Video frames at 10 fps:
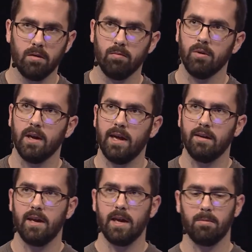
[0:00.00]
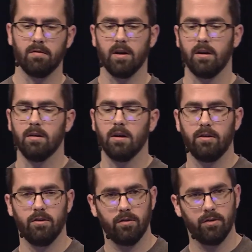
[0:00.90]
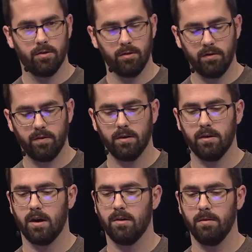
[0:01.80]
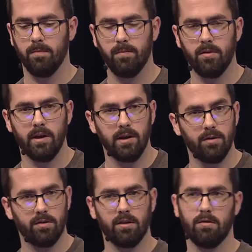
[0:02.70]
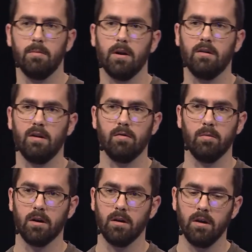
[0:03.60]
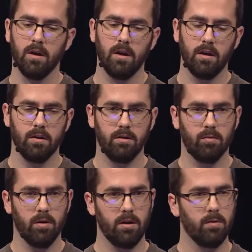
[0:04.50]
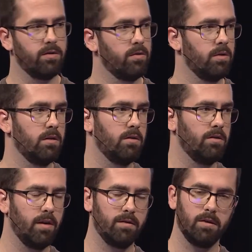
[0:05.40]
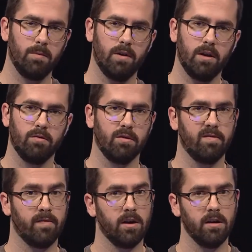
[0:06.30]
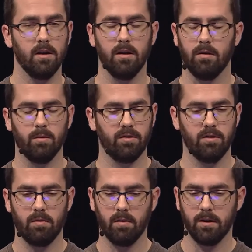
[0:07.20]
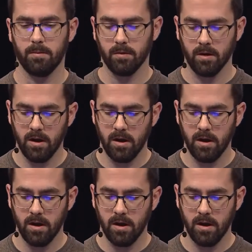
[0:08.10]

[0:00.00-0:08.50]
We had an app provider that just couldn't figure it out. They used S3 buckets everywhere. The one that was storing their JavaScript files was fine, was not writable,